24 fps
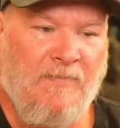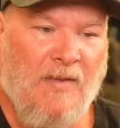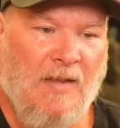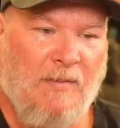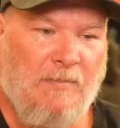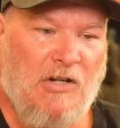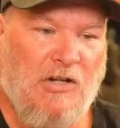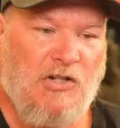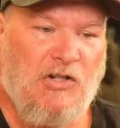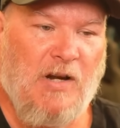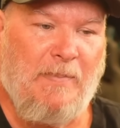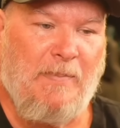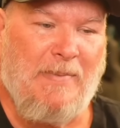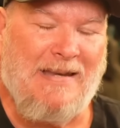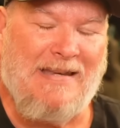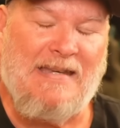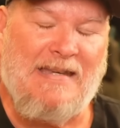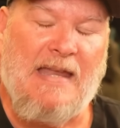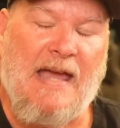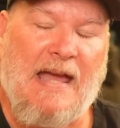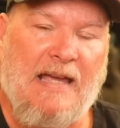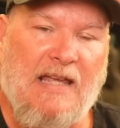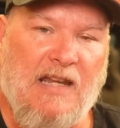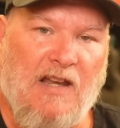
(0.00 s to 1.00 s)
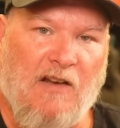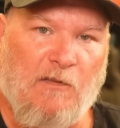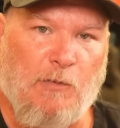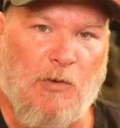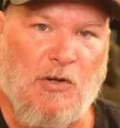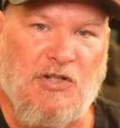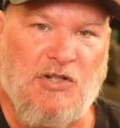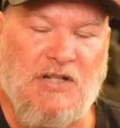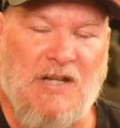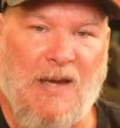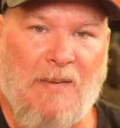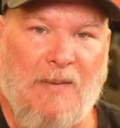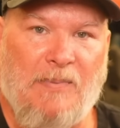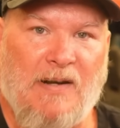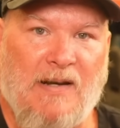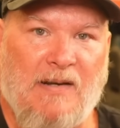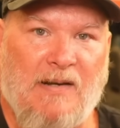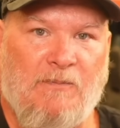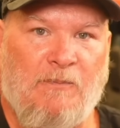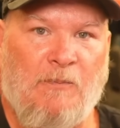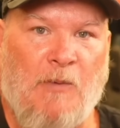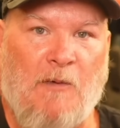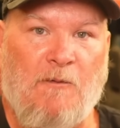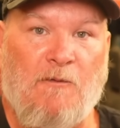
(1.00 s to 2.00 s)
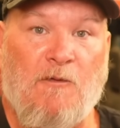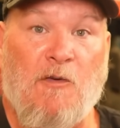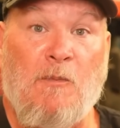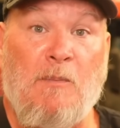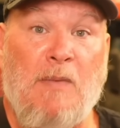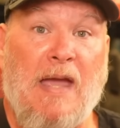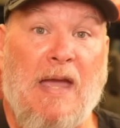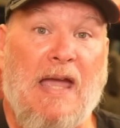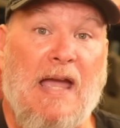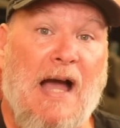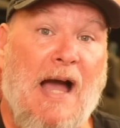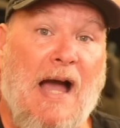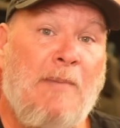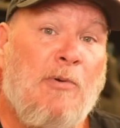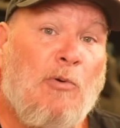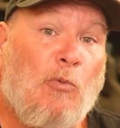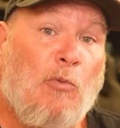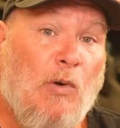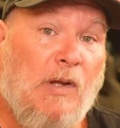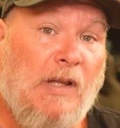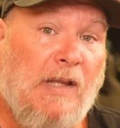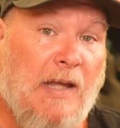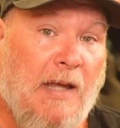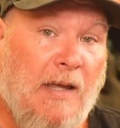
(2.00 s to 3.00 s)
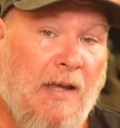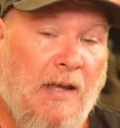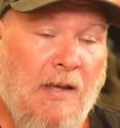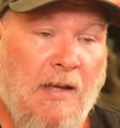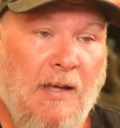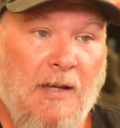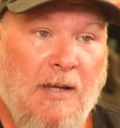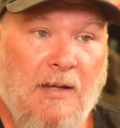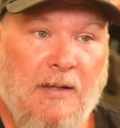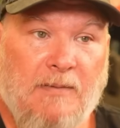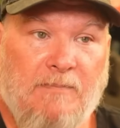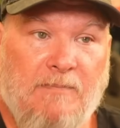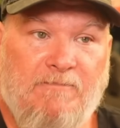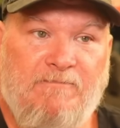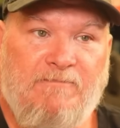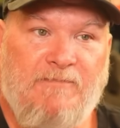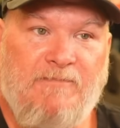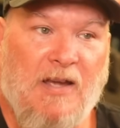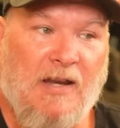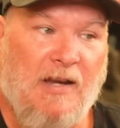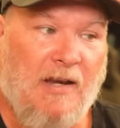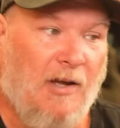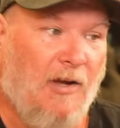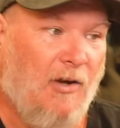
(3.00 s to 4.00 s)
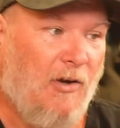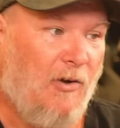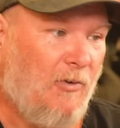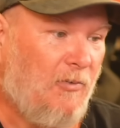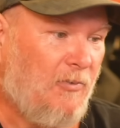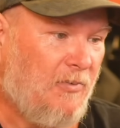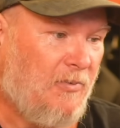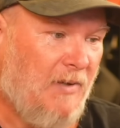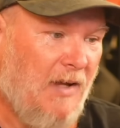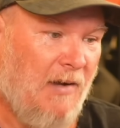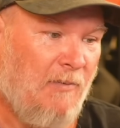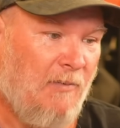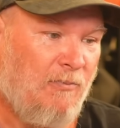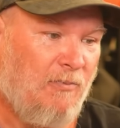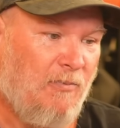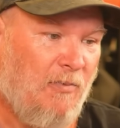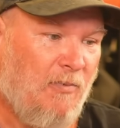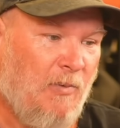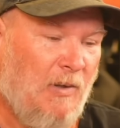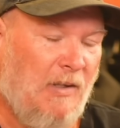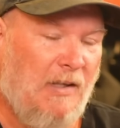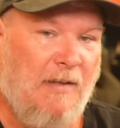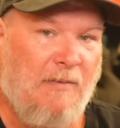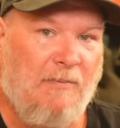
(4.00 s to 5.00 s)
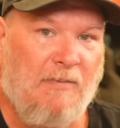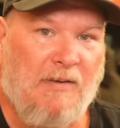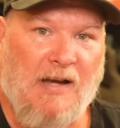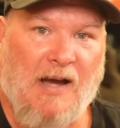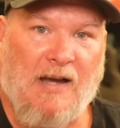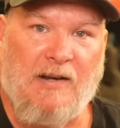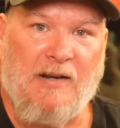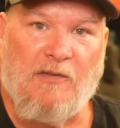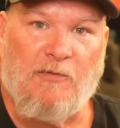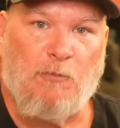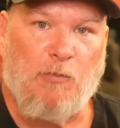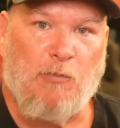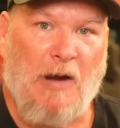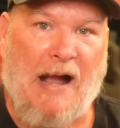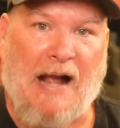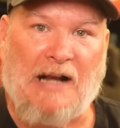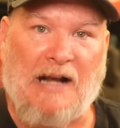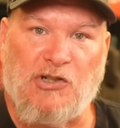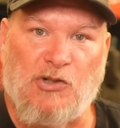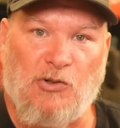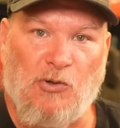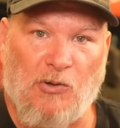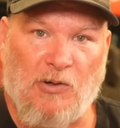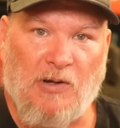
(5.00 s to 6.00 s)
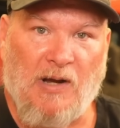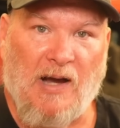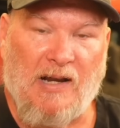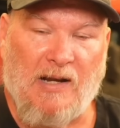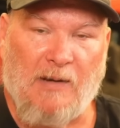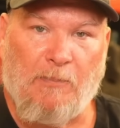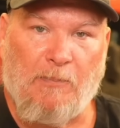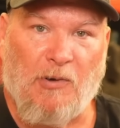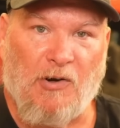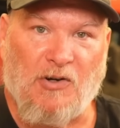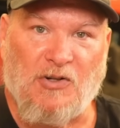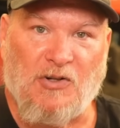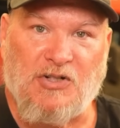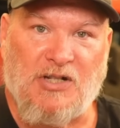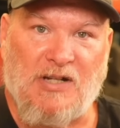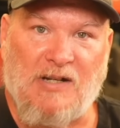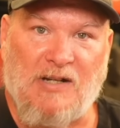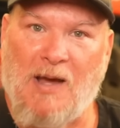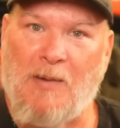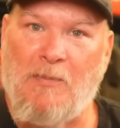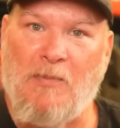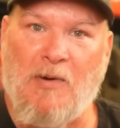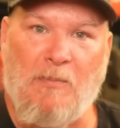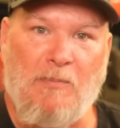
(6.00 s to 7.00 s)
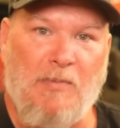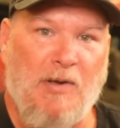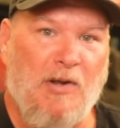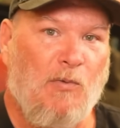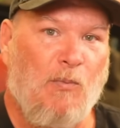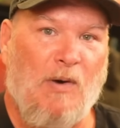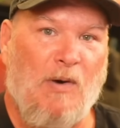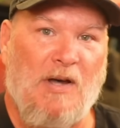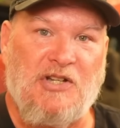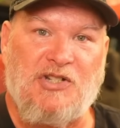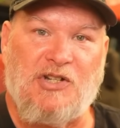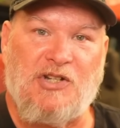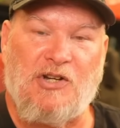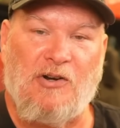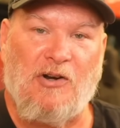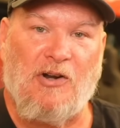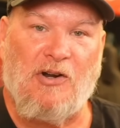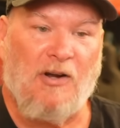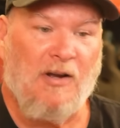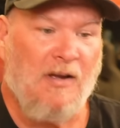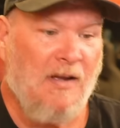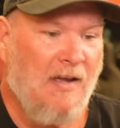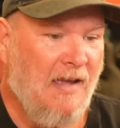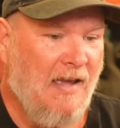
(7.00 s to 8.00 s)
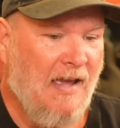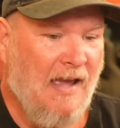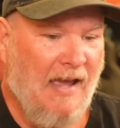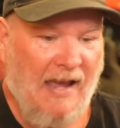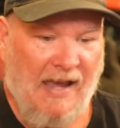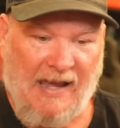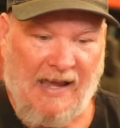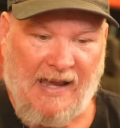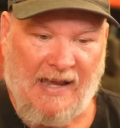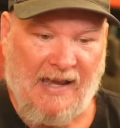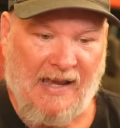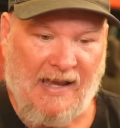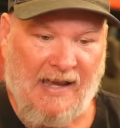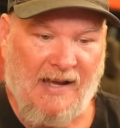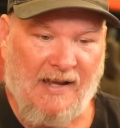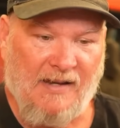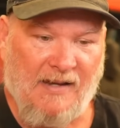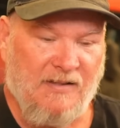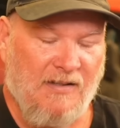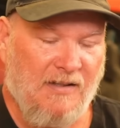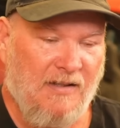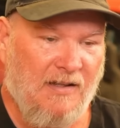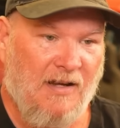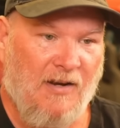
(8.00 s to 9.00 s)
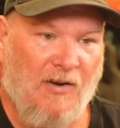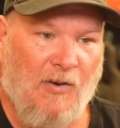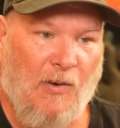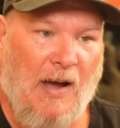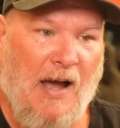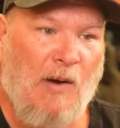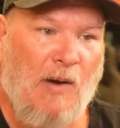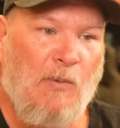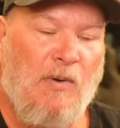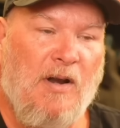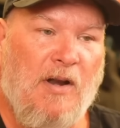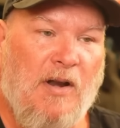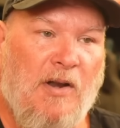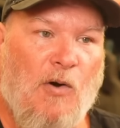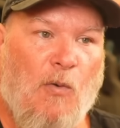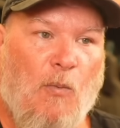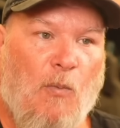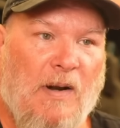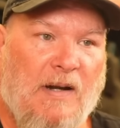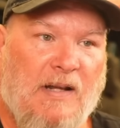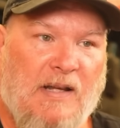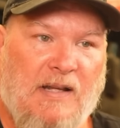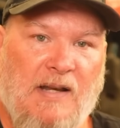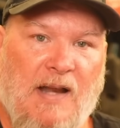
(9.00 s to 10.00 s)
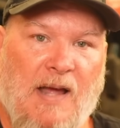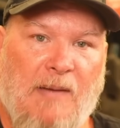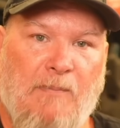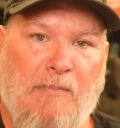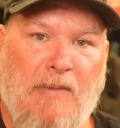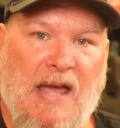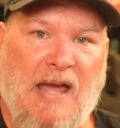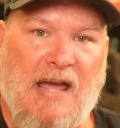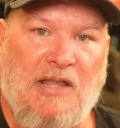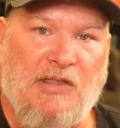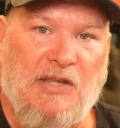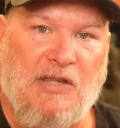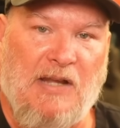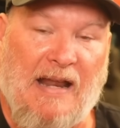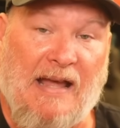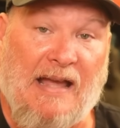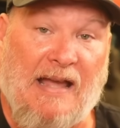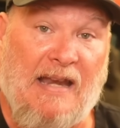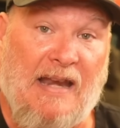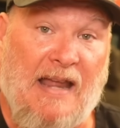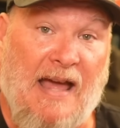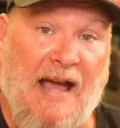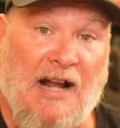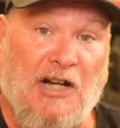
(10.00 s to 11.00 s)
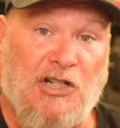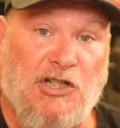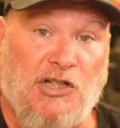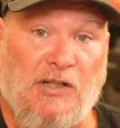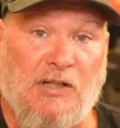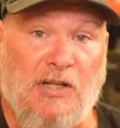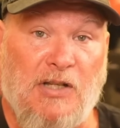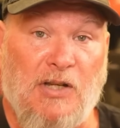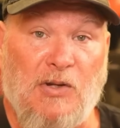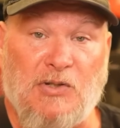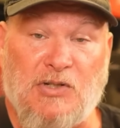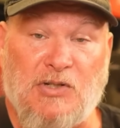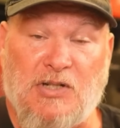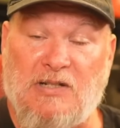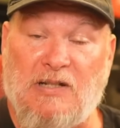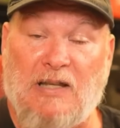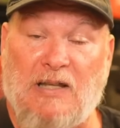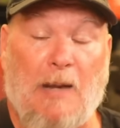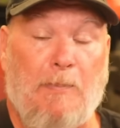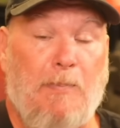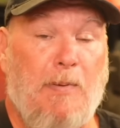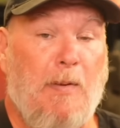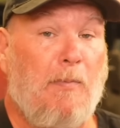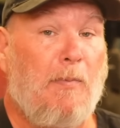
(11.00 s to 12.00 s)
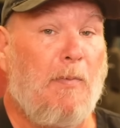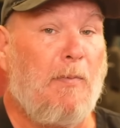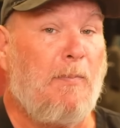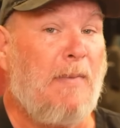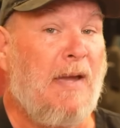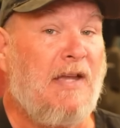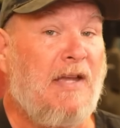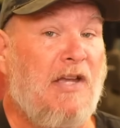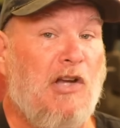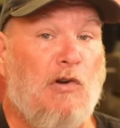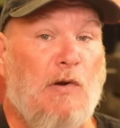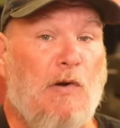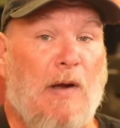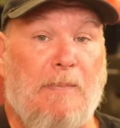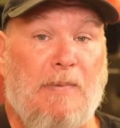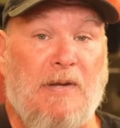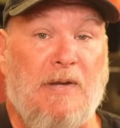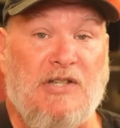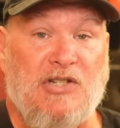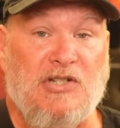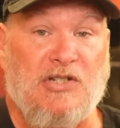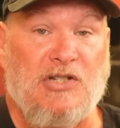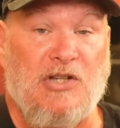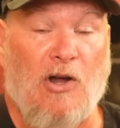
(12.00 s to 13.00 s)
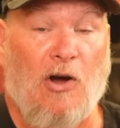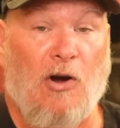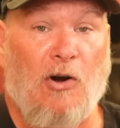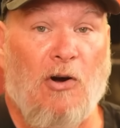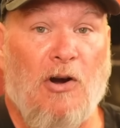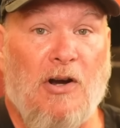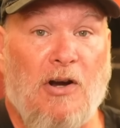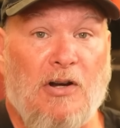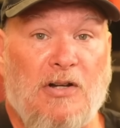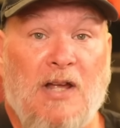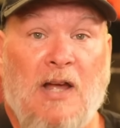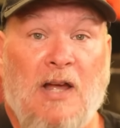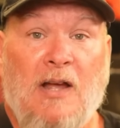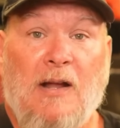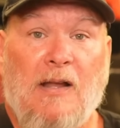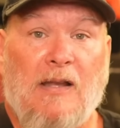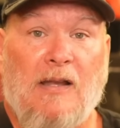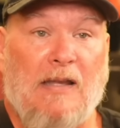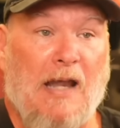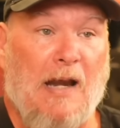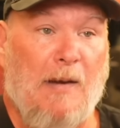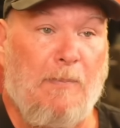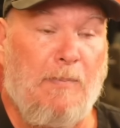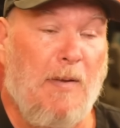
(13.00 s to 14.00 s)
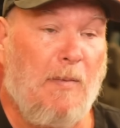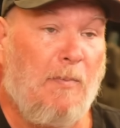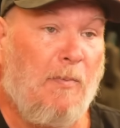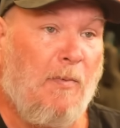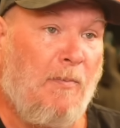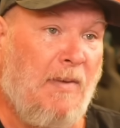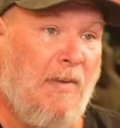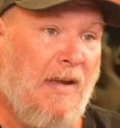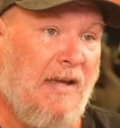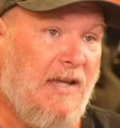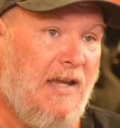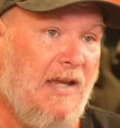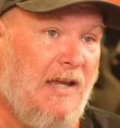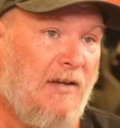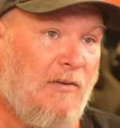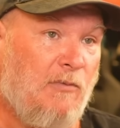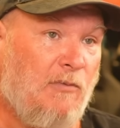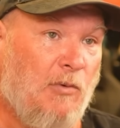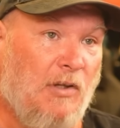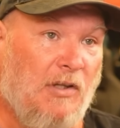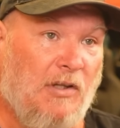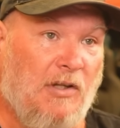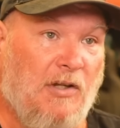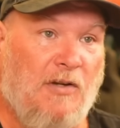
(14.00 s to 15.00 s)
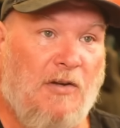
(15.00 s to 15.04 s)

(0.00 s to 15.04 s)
not trying to be negative per se, but but for me, I'm a really you know, a really kind of practical kind of person. I'm a Midwesterner and, you know, I want to know what can I make that I can actually use. A lot of people making great pieces of art, a lot of people making really